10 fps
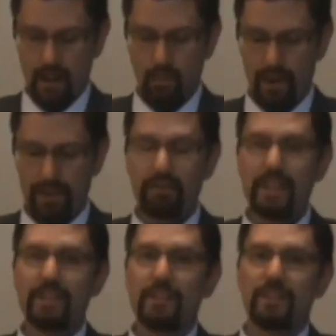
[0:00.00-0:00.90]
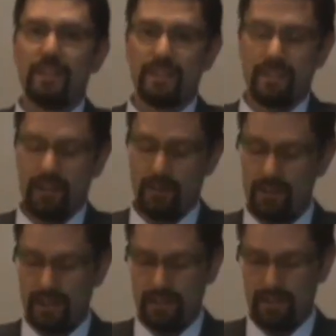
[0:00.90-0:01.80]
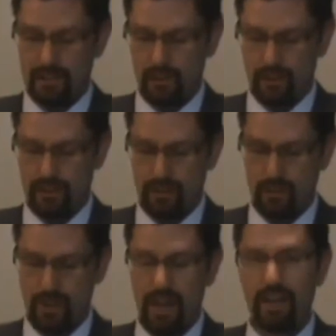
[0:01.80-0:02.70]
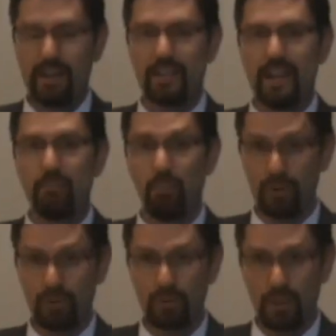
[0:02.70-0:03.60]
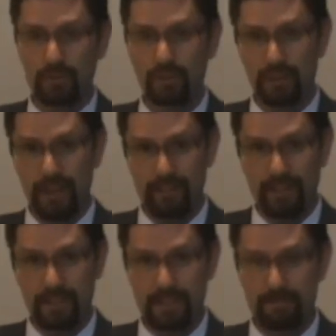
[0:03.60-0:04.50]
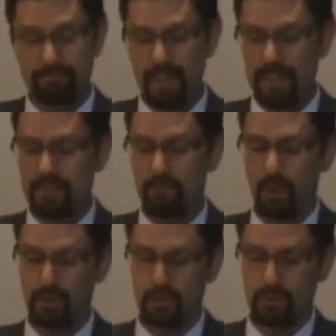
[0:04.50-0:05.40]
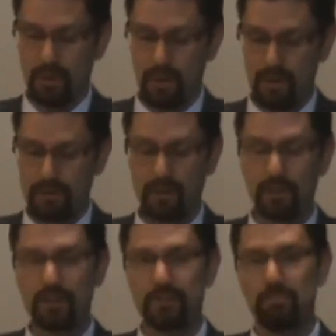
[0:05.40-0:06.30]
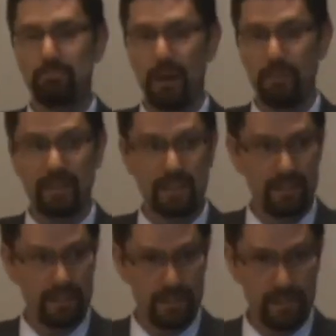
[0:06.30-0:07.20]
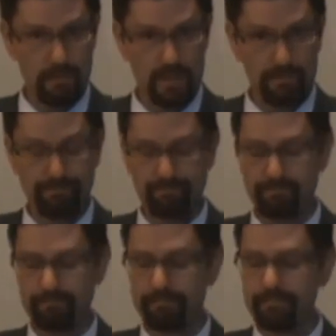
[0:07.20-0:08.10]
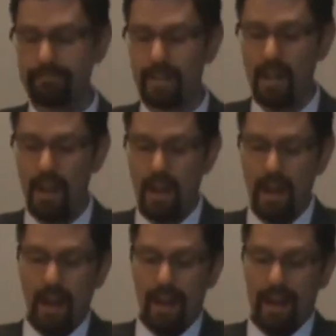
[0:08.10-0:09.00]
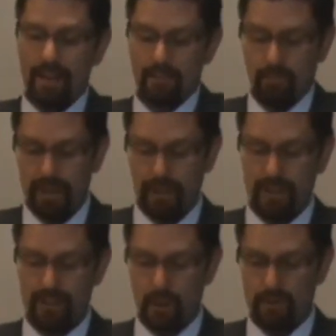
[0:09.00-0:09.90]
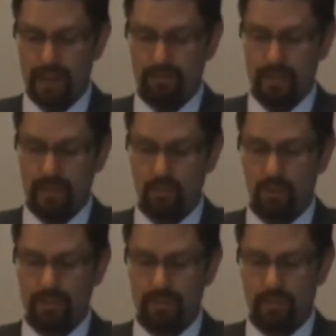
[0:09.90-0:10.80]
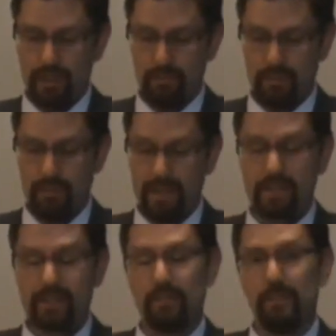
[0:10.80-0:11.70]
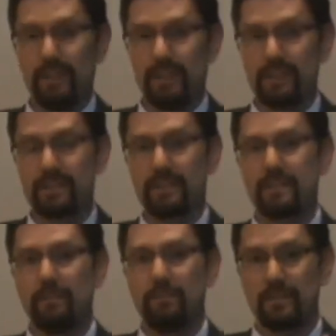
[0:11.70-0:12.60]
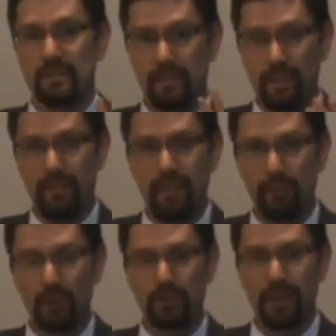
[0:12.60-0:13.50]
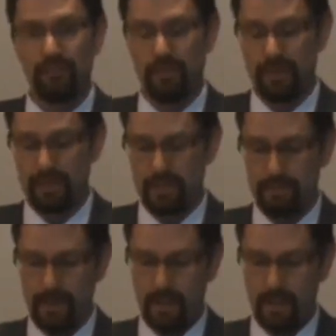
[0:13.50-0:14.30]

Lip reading: One of the reasons is that New Zealand is looked to as a model of good governance and as a model of good public sector systems. And many of these Gulf governments want to implement similar systems in their own governments.